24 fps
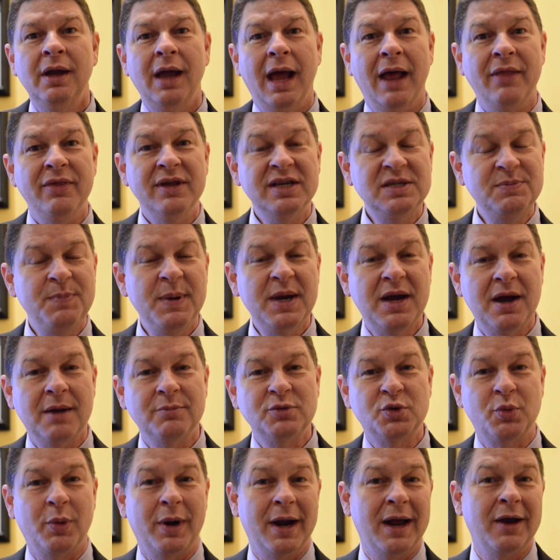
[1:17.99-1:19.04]
And this
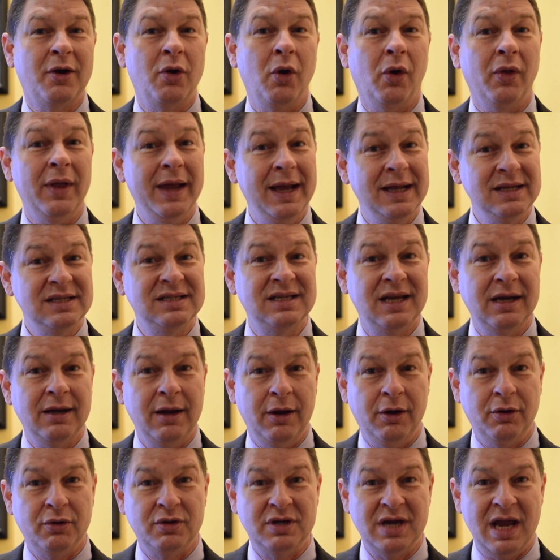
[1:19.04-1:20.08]
becomes what I call
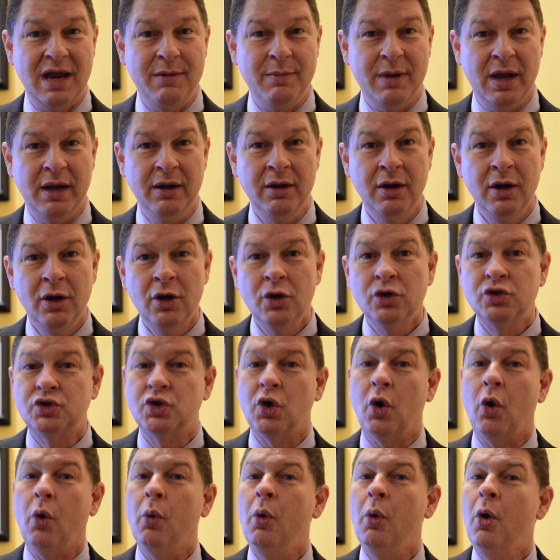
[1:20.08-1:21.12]
instant entertainment.
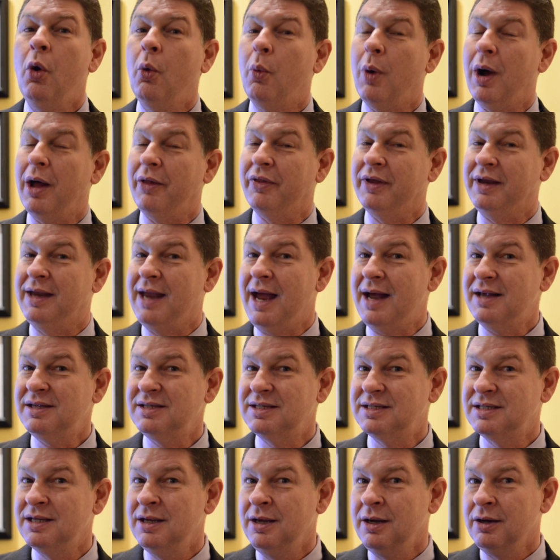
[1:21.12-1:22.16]
So while the
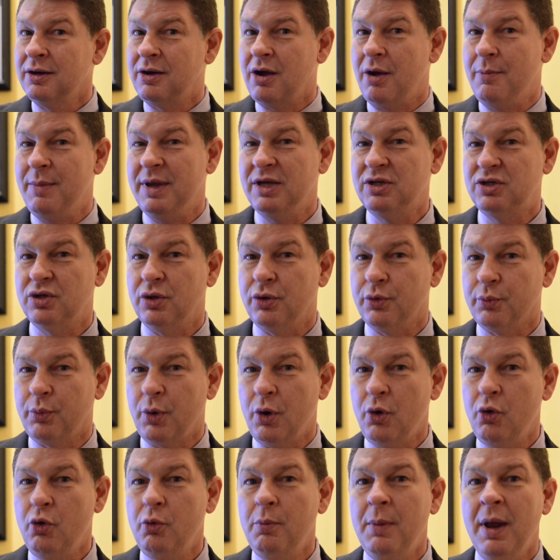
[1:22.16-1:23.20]
guests come into the
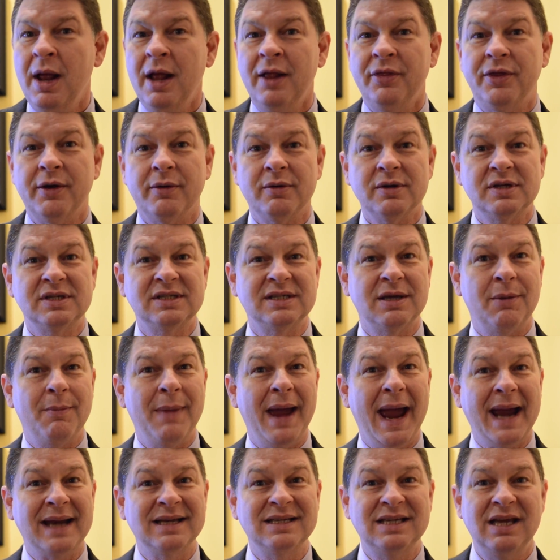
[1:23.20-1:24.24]
room, there is some
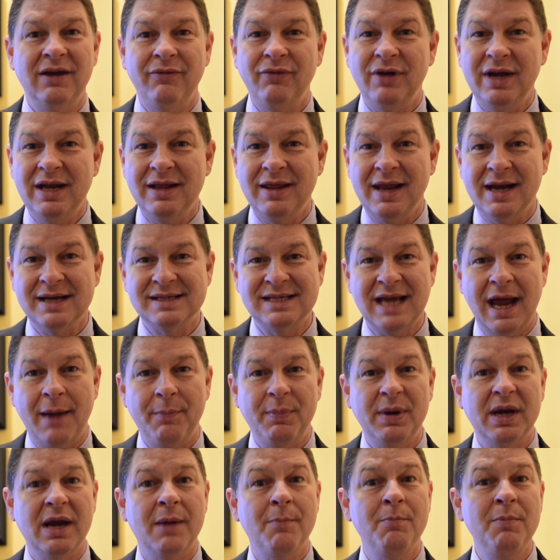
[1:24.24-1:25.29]
activity that is
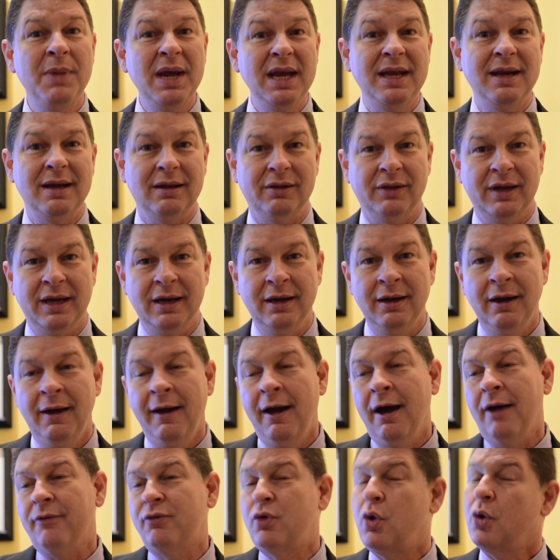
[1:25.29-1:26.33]
happening immediately.
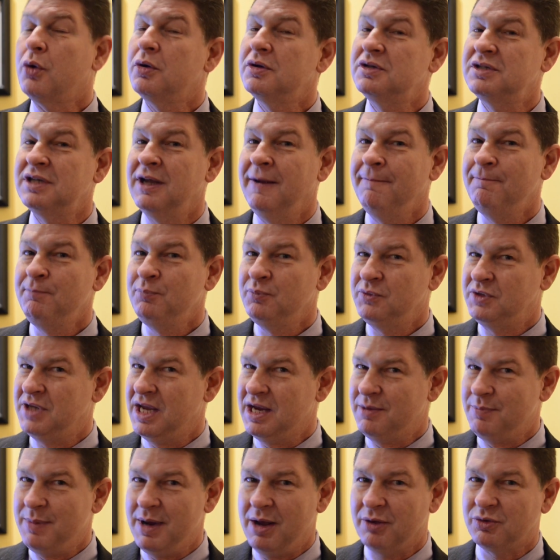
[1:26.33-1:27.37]
Of course,
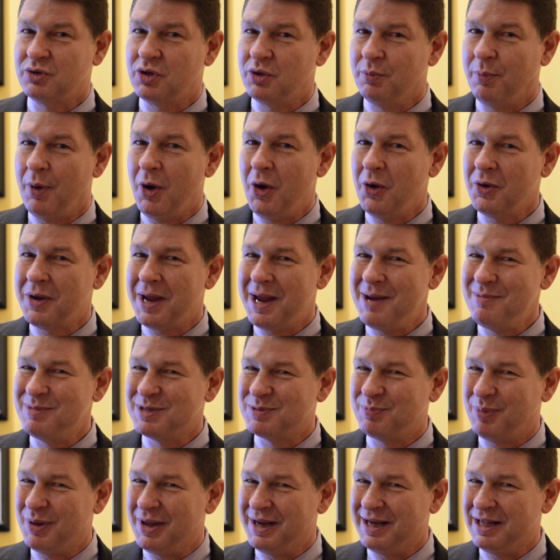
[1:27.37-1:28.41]
Take Me Out to the Ball Game
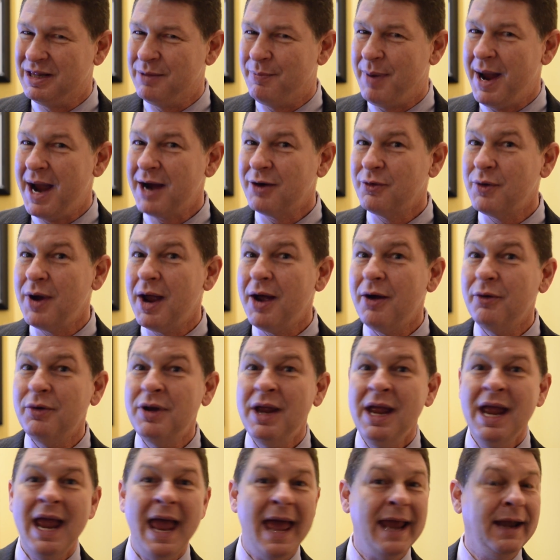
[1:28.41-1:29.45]
is playing in the
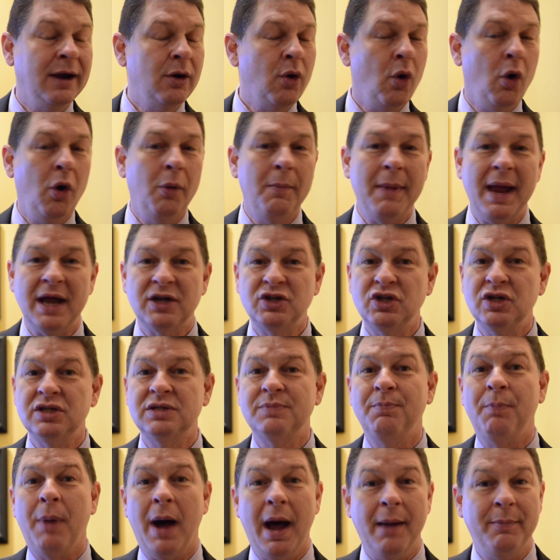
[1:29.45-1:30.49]
background, and it all matches
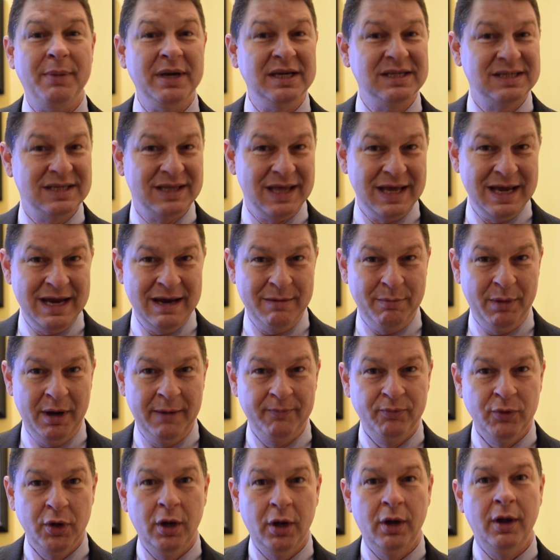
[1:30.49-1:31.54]
Bobby's theme.
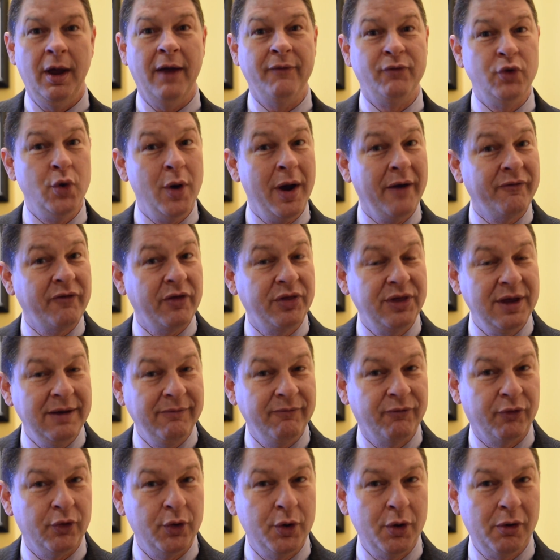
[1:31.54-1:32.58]
If you have a
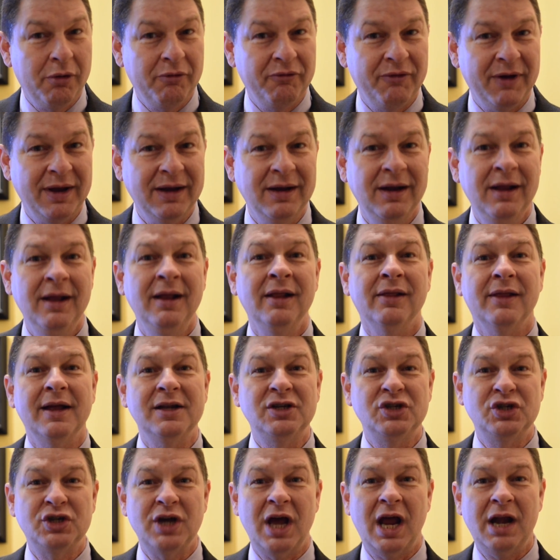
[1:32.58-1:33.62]
theme for your event,
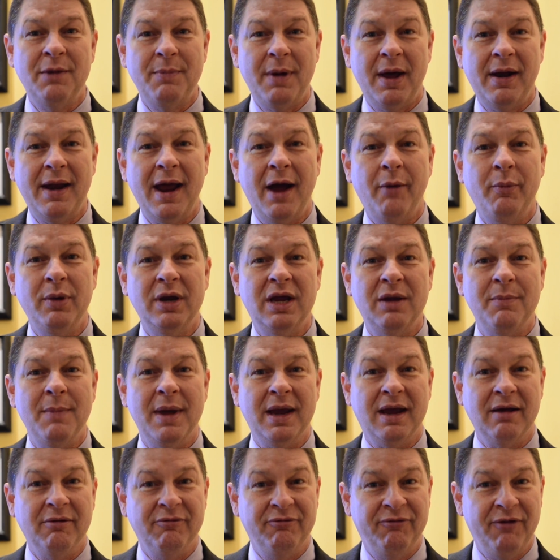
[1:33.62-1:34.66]
let's chat about how we can
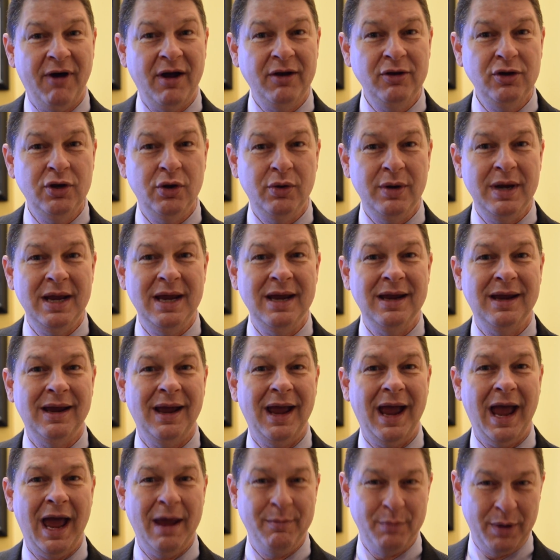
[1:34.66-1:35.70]
make it fun, unique,
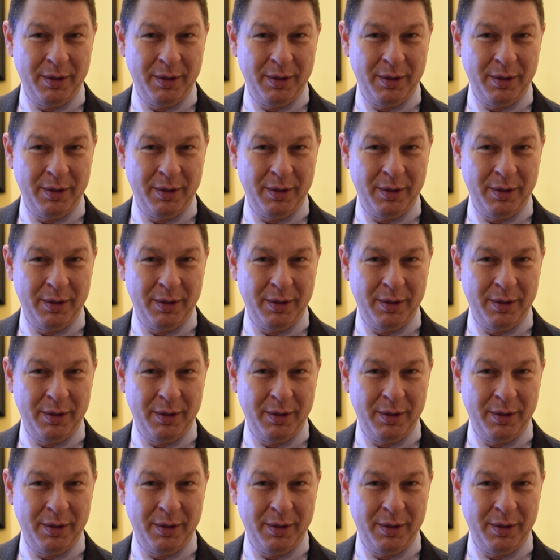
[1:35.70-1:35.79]
and